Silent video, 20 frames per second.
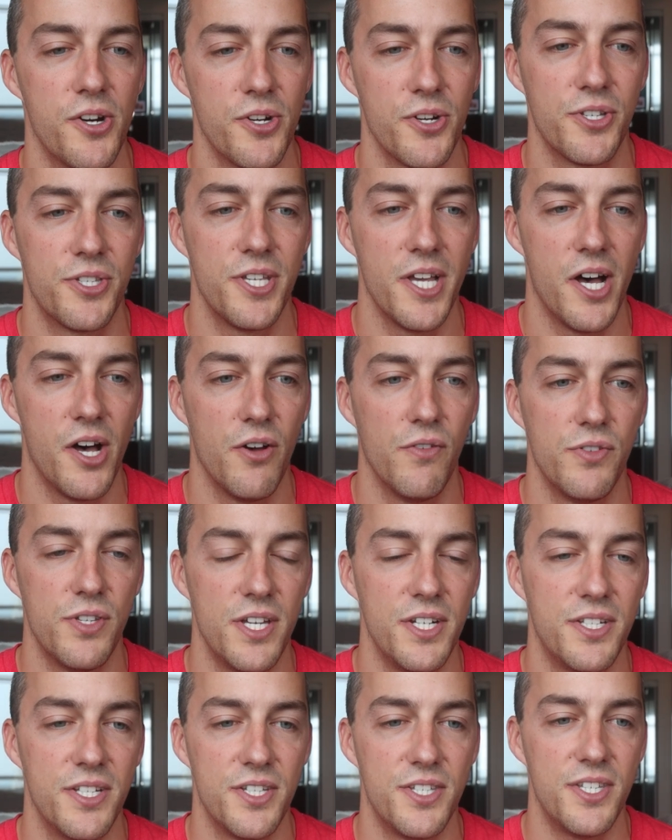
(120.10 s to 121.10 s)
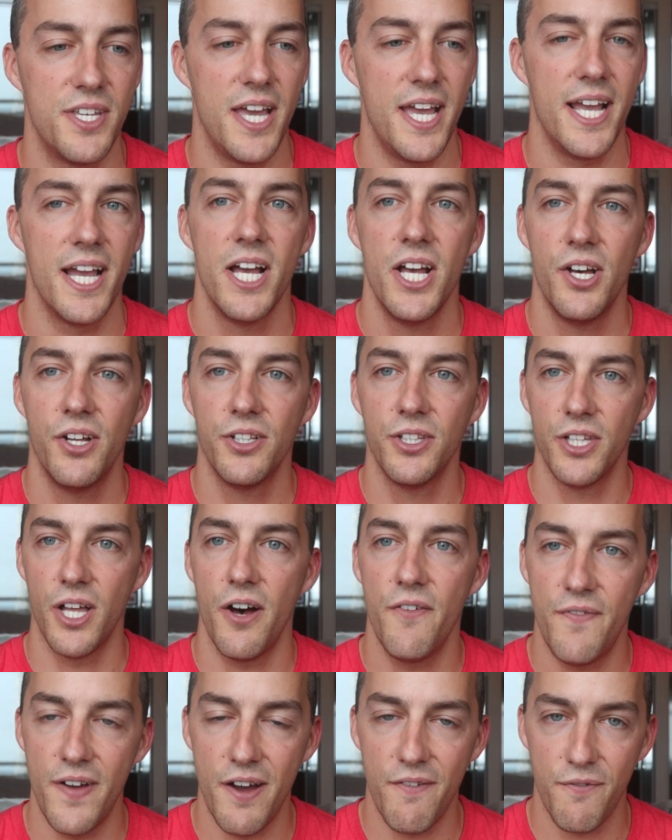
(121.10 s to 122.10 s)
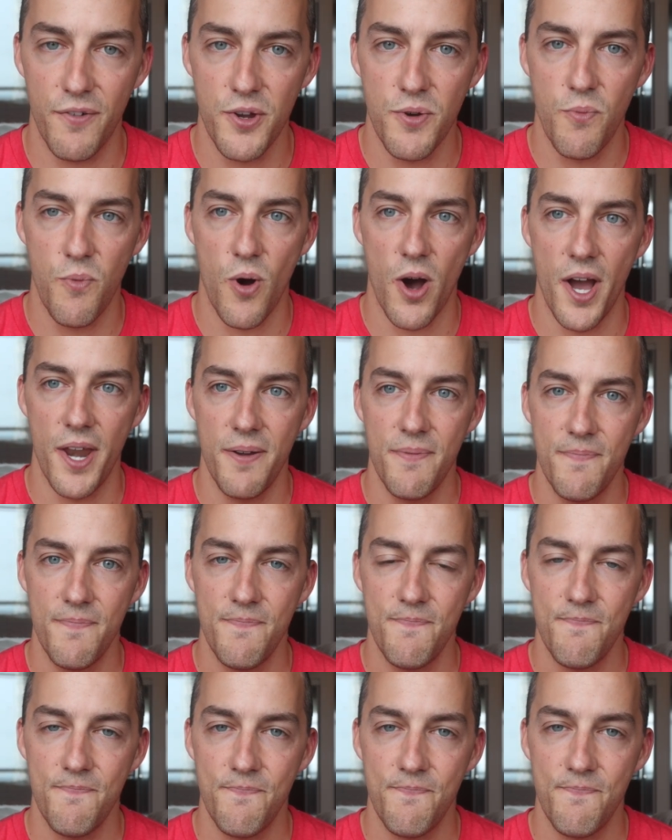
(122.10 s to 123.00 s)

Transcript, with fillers: on ourselves and to say love everyone